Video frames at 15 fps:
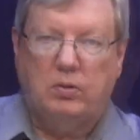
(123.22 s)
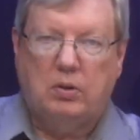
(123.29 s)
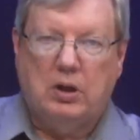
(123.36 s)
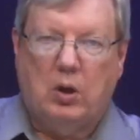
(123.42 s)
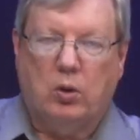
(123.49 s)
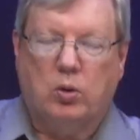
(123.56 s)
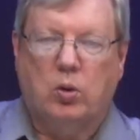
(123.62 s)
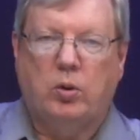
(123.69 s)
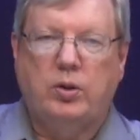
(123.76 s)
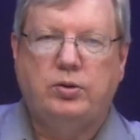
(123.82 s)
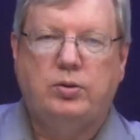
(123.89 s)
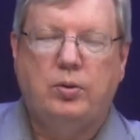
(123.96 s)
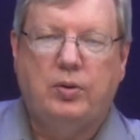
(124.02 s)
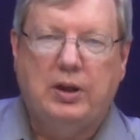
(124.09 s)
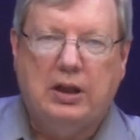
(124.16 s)
Now, according
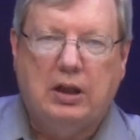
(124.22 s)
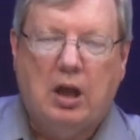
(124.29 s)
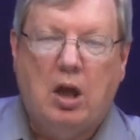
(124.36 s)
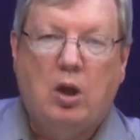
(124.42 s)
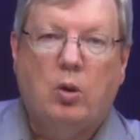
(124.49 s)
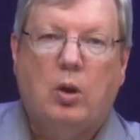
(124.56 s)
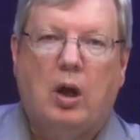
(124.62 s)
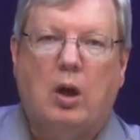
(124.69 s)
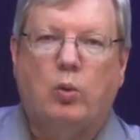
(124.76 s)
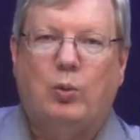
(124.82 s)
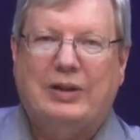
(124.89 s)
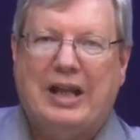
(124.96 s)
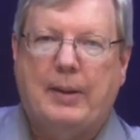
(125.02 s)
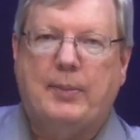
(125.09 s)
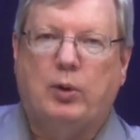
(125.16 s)
to the
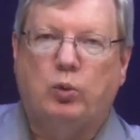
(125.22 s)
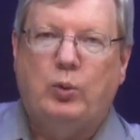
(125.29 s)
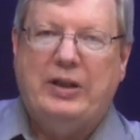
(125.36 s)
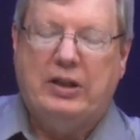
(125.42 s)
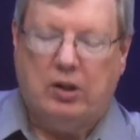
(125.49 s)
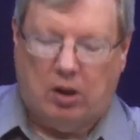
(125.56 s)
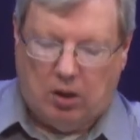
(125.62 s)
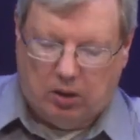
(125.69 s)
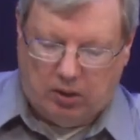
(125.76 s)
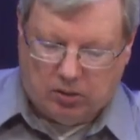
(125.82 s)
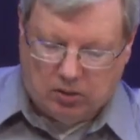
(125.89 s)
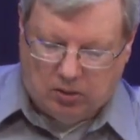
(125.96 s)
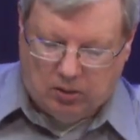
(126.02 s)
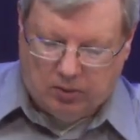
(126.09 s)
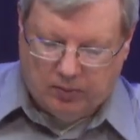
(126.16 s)
Willamette Week
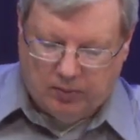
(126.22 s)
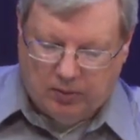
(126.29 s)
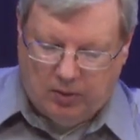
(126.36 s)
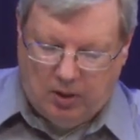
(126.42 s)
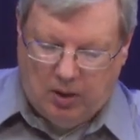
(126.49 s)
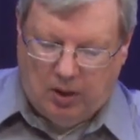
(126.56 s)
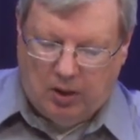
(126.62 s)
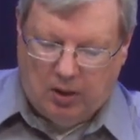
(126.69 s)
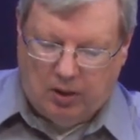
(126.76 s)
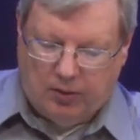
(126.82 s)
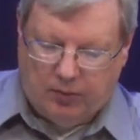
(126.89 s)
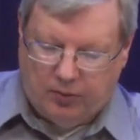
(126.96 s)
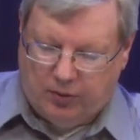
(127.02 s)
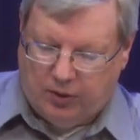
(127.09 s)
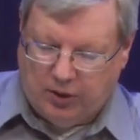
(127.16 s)
article,
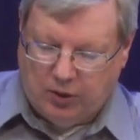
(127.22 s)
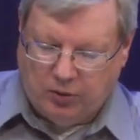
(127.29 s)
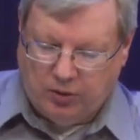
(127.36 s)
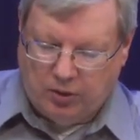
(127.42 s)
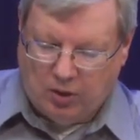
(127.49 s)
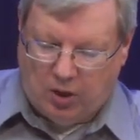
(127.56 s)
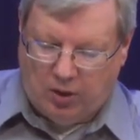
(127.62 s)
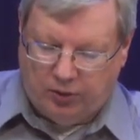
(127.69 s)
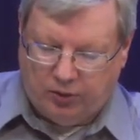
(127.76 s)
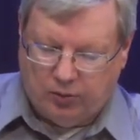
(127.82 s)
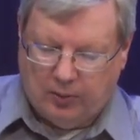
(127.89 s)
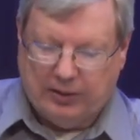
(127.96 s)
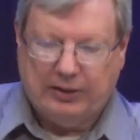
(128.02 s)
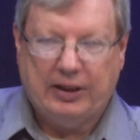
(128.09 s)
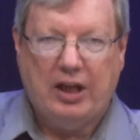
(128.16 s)
the union also
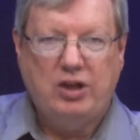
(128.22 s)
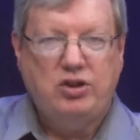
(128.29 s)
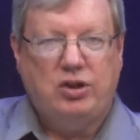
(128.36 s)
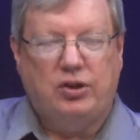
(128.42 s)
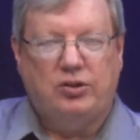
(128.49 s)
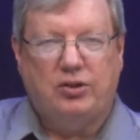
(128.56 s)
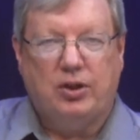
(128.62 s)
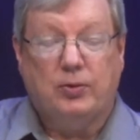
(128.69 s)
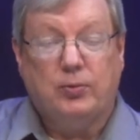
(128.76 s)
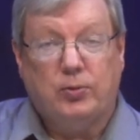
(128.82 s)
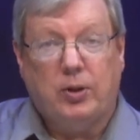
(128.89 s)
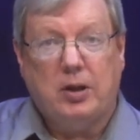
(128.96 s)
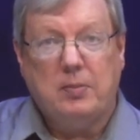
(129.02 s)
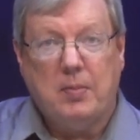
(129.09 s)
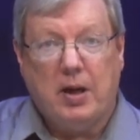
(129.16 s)
alleges that
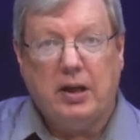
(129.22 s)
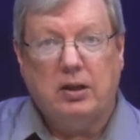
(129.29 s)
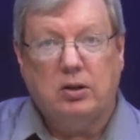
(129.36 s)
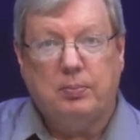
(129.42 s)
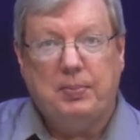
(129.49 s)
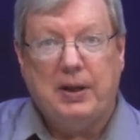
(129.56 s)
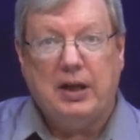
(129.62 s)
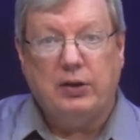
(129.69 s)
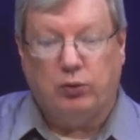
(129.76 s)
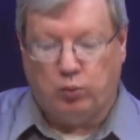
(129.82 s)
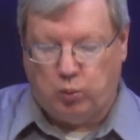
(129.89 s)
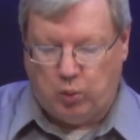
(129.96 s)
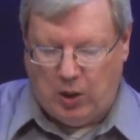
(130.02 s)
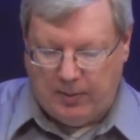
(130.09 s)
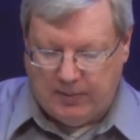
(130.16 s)
Fred Meyer pays
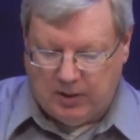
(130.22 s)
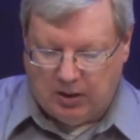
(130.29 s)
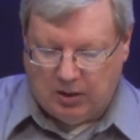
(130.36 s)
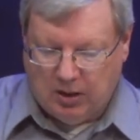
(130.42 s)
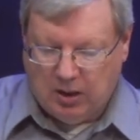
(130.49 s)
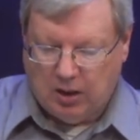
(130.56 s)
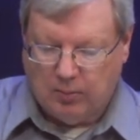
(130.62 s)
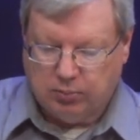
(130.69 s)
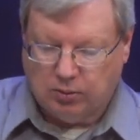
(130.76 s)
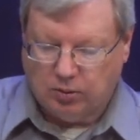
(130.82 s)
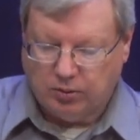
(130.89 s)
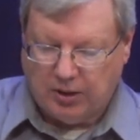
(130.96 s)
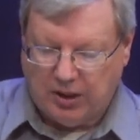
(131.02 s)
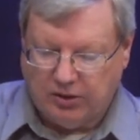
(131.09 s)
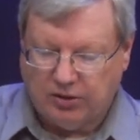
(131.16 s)
women
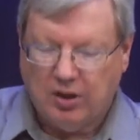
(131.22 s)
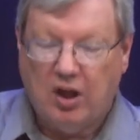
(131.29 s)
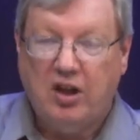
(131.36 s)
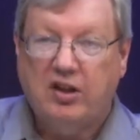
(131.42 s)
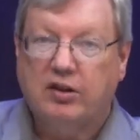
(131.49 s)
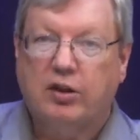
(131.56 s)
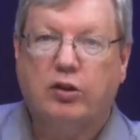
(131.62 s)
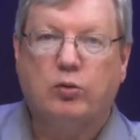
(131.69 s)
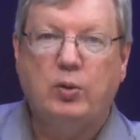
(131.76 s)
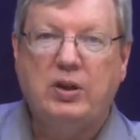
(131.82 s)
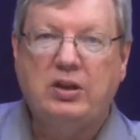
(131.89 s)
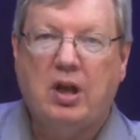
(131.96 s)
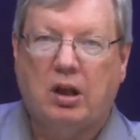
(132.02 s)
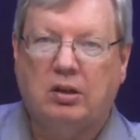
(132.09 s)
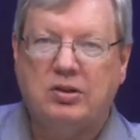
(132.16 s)
employees
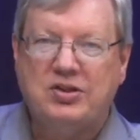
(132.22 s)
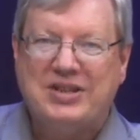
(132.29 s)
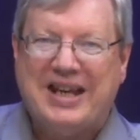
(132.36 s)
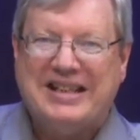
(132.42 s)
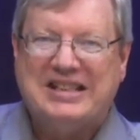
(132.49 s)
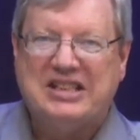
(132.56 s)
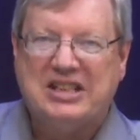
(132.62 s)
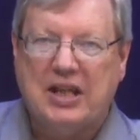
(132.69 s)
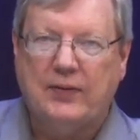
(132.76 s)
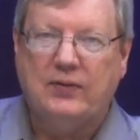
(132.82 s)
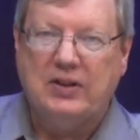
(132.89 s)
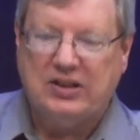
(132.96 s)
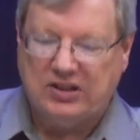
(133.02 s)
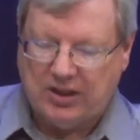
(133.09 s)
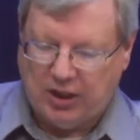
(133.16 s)

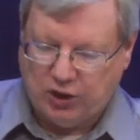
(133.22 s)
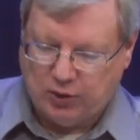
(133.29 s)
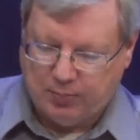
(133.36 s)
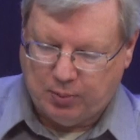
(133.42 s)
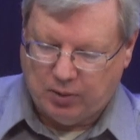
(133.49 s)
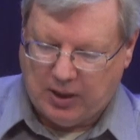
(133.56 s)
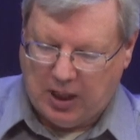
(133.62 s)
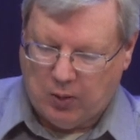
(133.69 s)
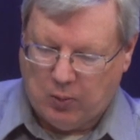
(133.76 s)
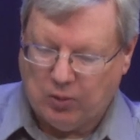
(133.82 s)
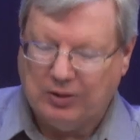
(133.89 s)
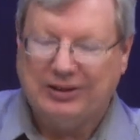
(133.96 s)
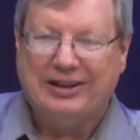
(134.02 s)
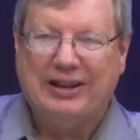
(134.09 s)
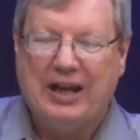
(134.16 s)
$3.70 per hour
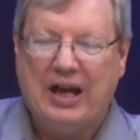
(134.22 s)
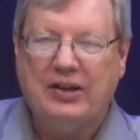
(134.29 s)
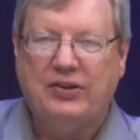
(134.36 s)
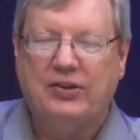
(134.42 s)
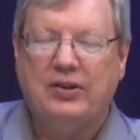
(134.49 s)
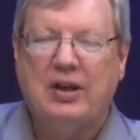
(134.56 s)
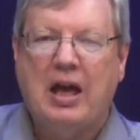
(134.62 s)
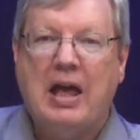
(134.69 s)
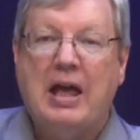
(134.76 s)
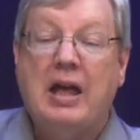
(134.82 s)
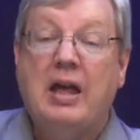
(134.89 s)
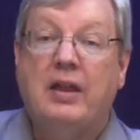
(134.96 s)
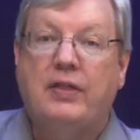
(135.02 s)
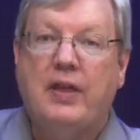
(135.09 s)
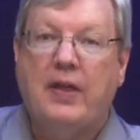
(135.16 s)
less
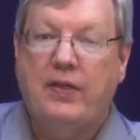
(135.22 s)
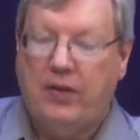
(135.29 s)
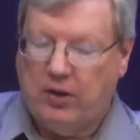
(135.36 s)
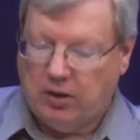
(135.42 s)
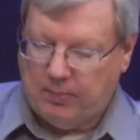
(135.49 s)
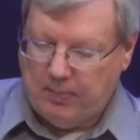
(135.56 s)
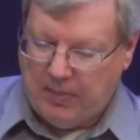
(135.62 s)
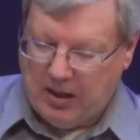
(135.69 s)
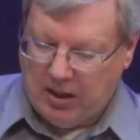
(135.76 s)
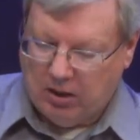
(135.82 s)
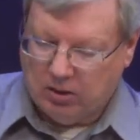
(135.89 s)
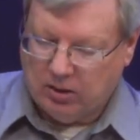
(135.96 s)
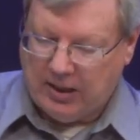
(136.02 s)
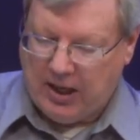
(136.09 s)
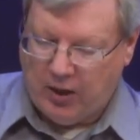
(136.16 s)
than their
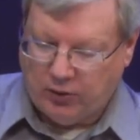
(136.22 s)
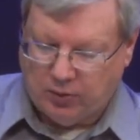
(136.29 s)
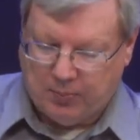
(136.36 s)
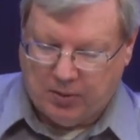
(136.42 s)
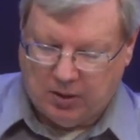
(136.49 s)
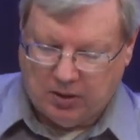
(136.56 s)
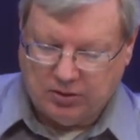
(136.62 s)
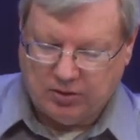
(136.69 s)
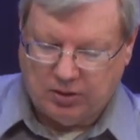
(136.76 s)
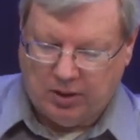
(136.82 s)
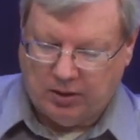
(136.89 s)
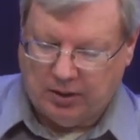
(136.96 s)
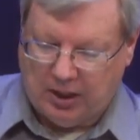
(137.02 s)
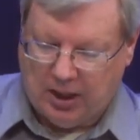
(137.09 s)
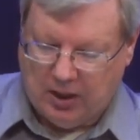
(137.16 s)
male counterparts
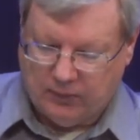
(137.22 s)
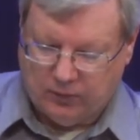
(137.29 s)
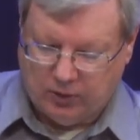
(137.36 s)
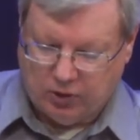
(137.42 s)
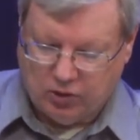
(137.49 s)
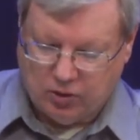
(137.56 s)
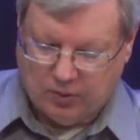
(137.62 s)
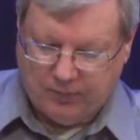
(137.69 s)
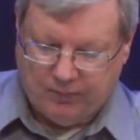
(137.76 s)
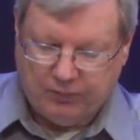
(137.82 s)
on average.